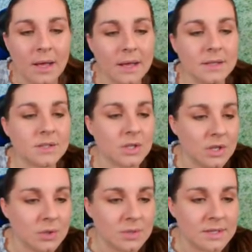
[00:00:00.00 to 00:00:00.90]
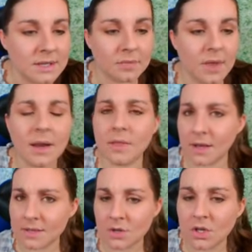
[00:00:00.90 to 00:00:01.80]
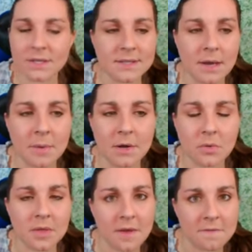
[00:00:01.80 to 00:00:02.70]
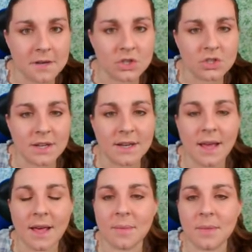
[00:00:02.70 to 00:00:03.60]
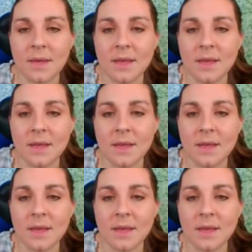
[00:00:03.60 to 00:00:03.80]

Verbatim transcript: It's cute, and I think I started to say, but I don't think I finished it. Um,